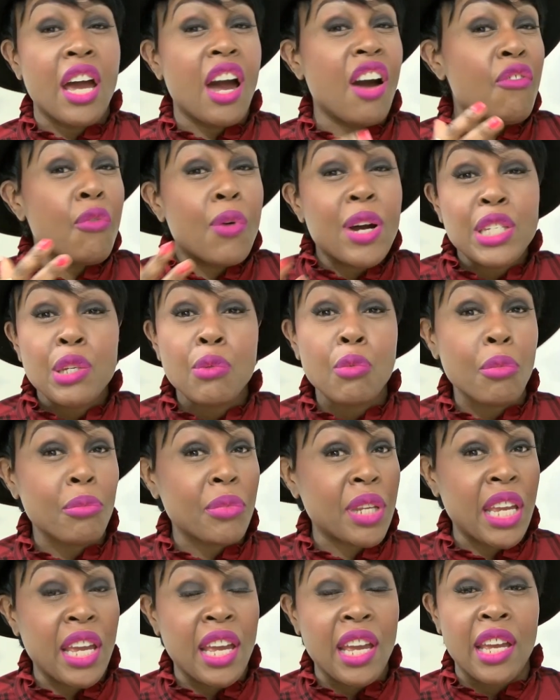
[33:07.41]
Otherwise you
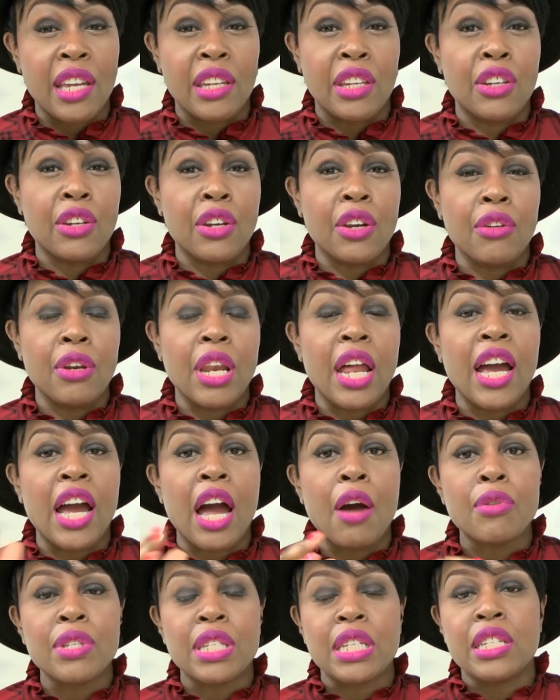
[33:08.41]
wouldn't be here. You know,
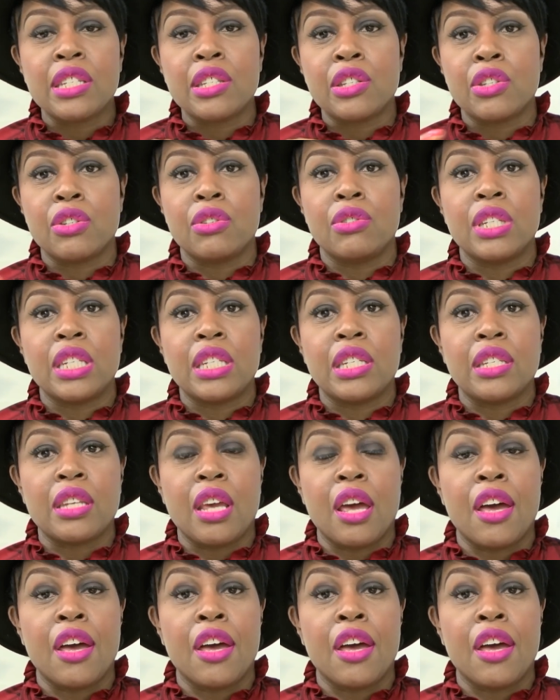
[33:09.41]
like I was listening to this